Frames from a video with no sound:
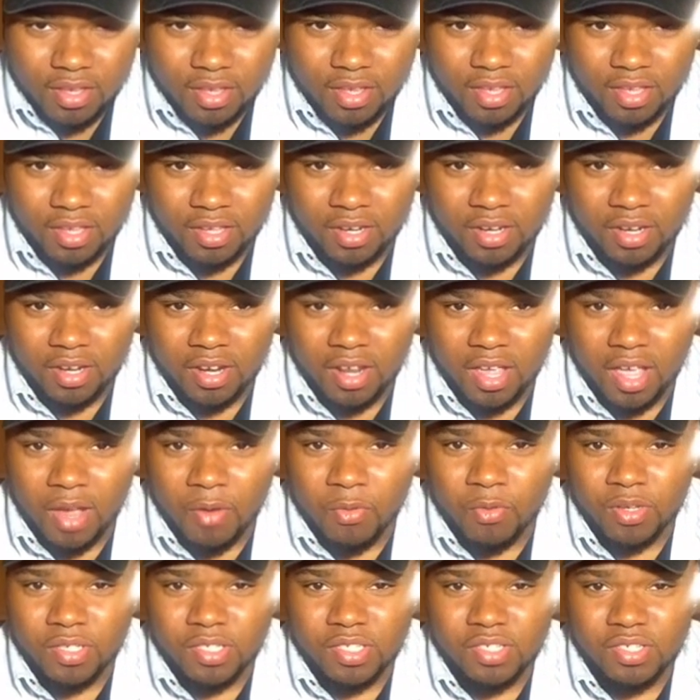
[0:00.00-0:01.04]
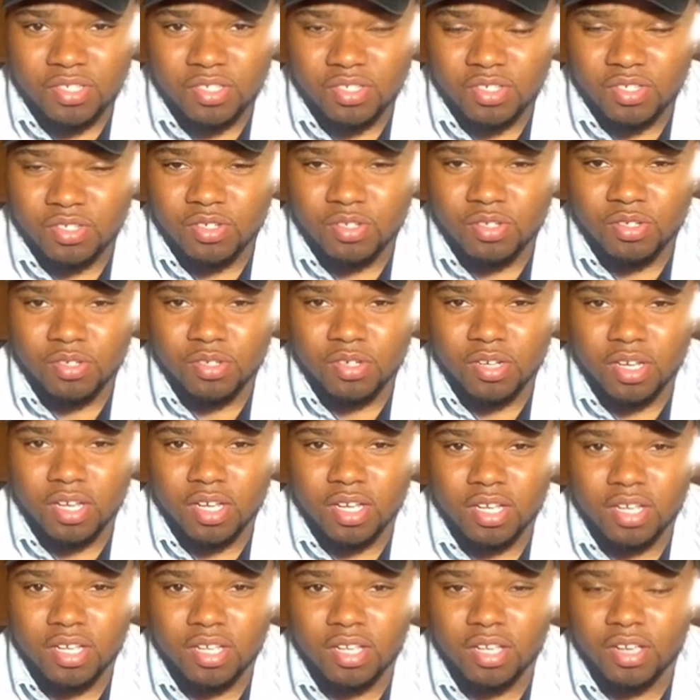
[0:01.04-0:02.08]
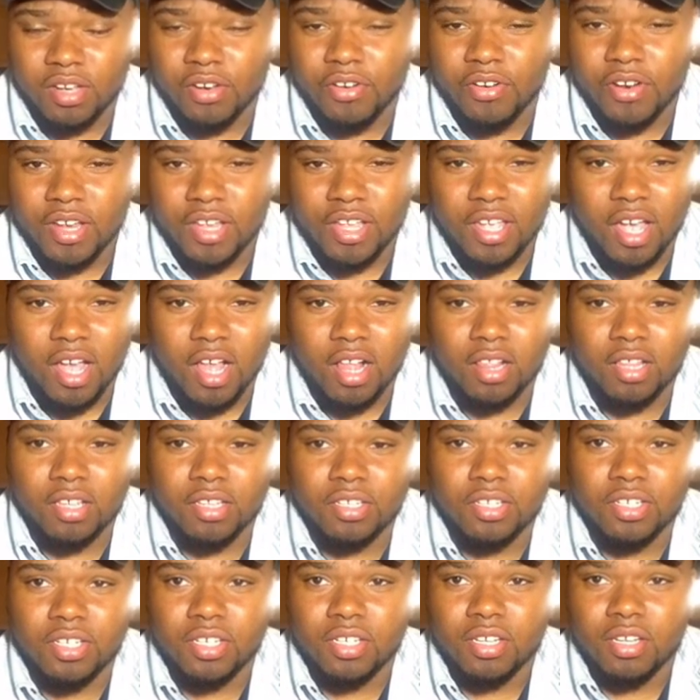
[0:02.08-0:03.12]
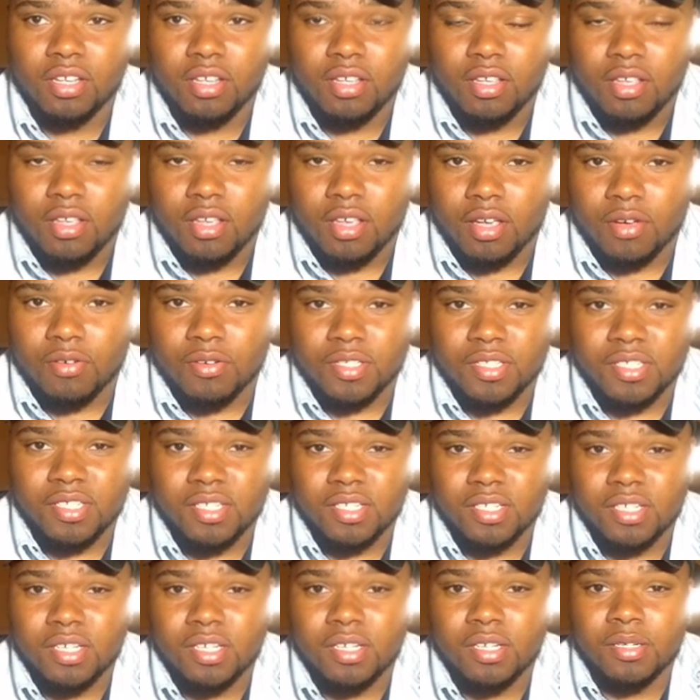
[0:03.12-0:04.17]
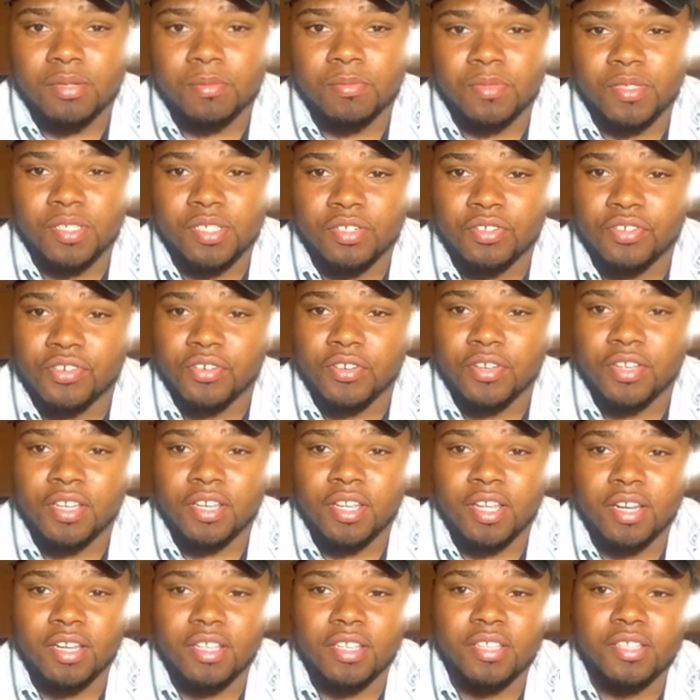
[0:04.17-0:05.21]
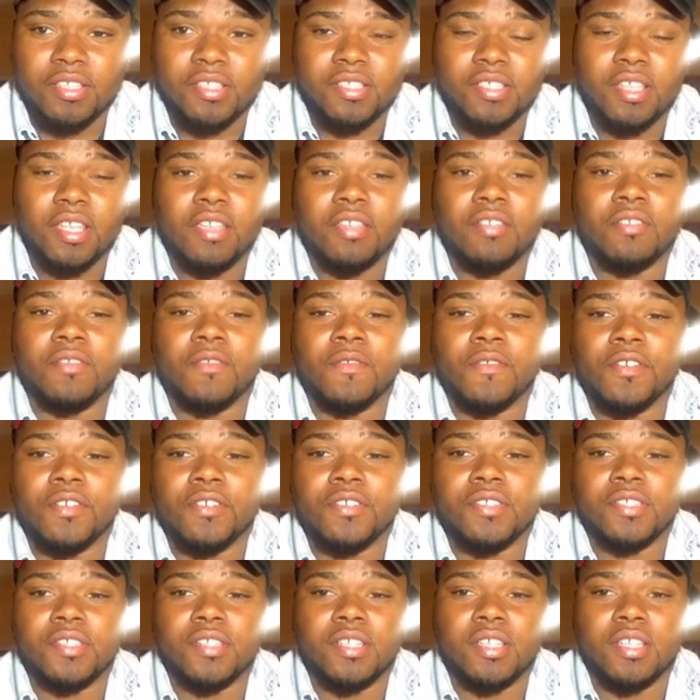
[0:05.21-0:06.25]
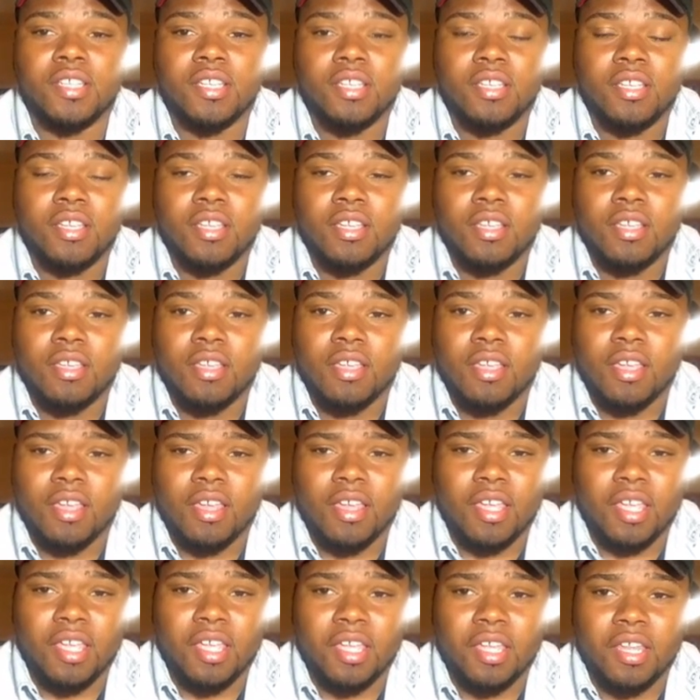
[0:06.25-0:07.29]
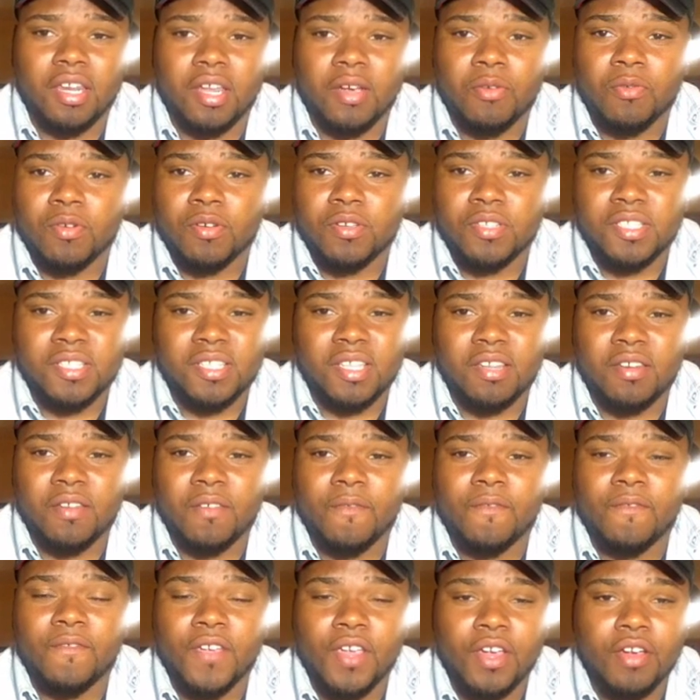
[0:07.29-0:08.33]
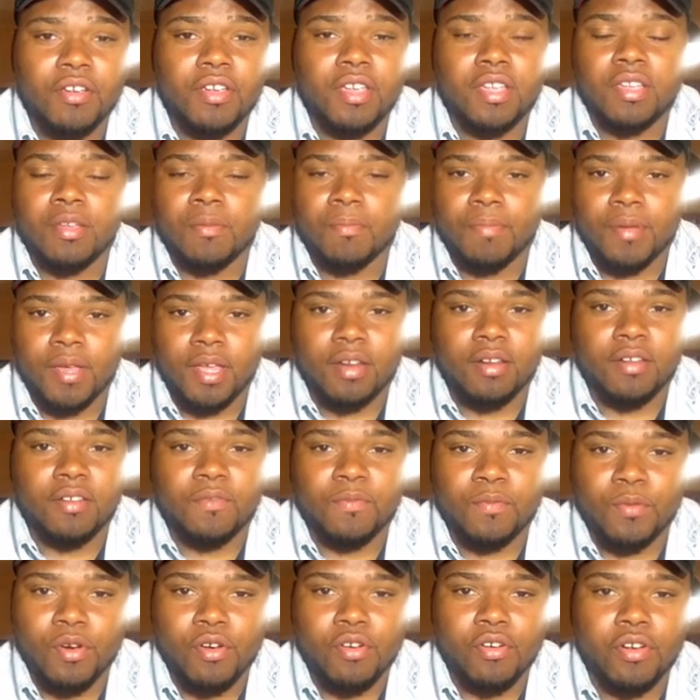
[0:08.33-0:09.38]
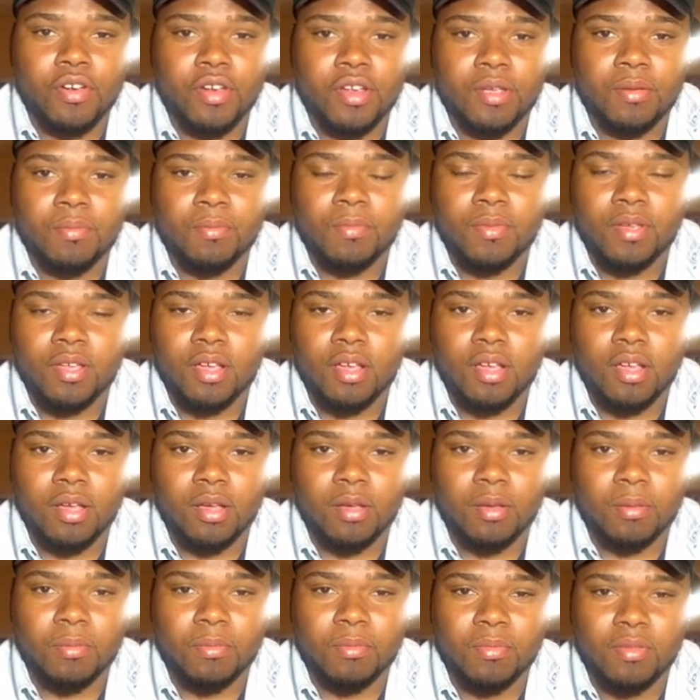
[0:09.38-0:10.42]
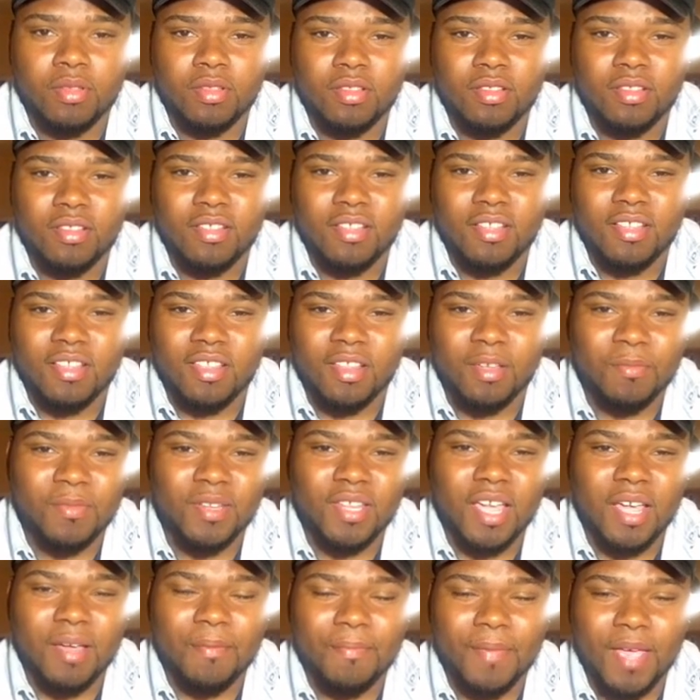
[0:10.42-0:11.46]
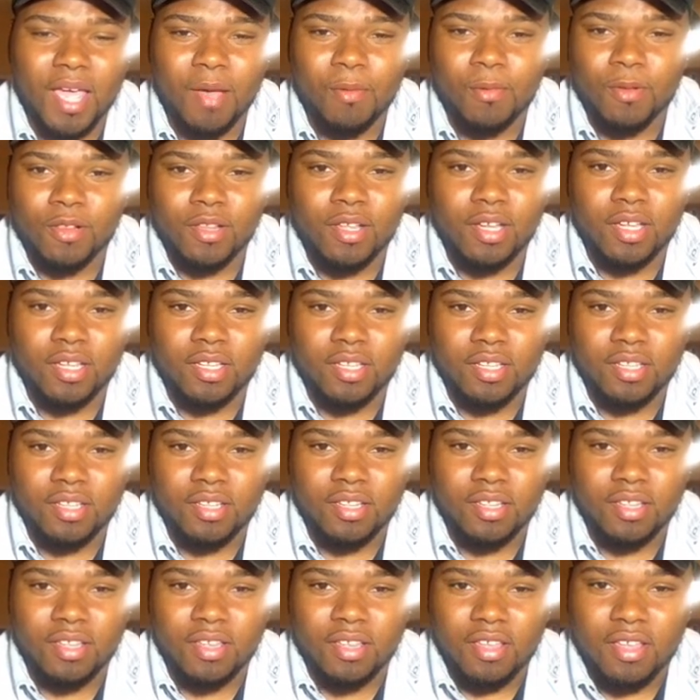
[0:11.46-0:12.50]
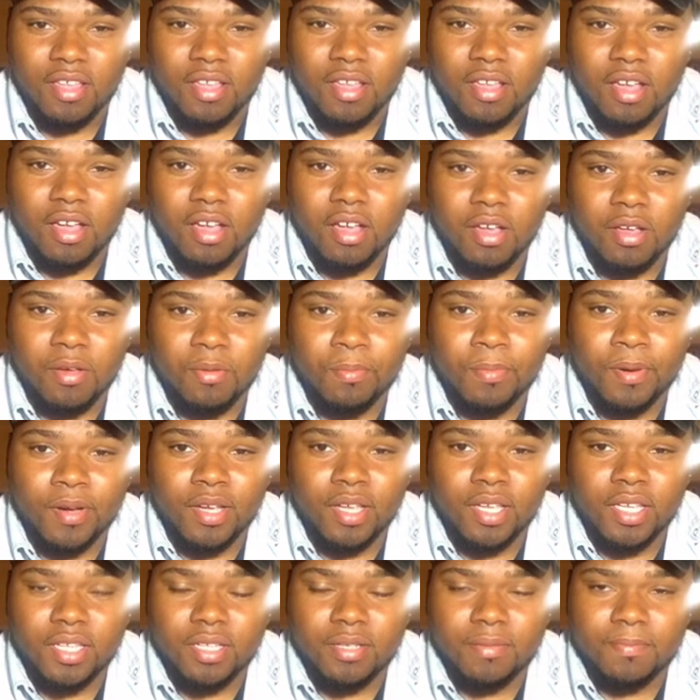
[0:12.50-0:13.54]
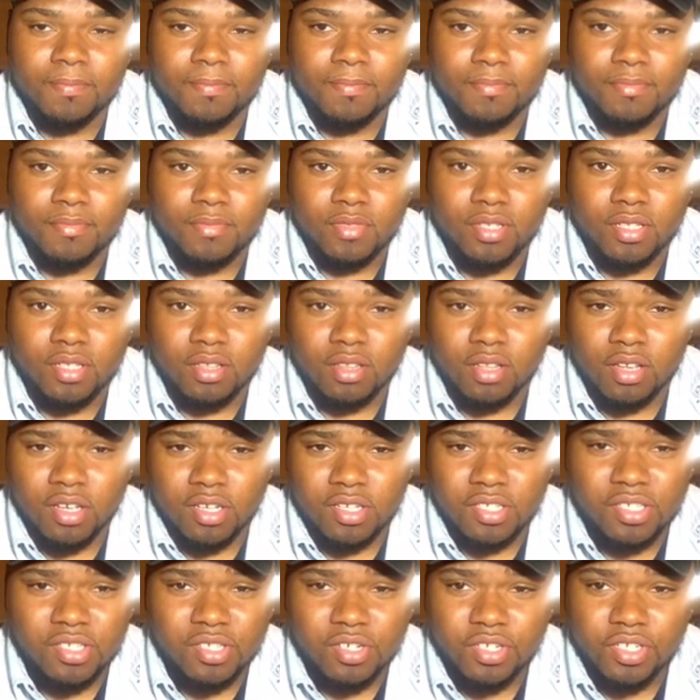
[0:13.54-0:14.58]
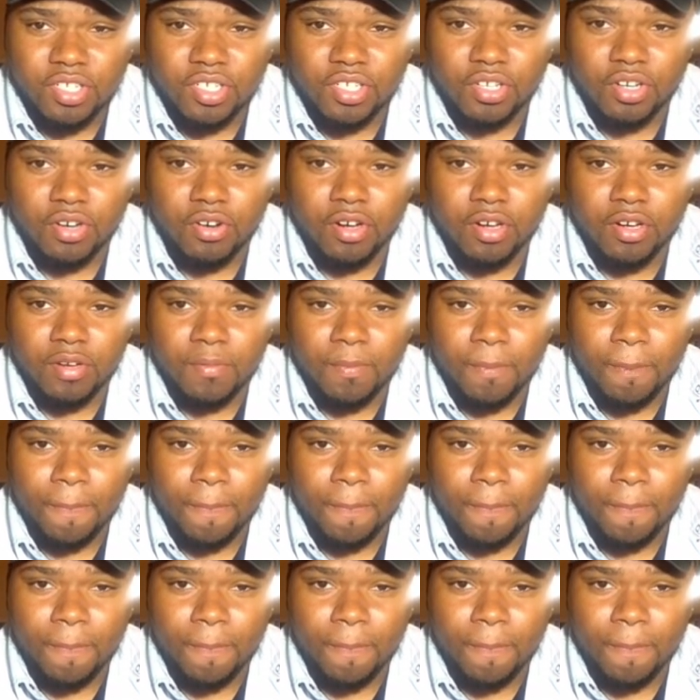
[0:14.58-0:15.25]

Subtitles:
and I went to school, a great college. I went to Central Connecticut State University, and I was in a very competitive program. Let me not babble on, but long story short,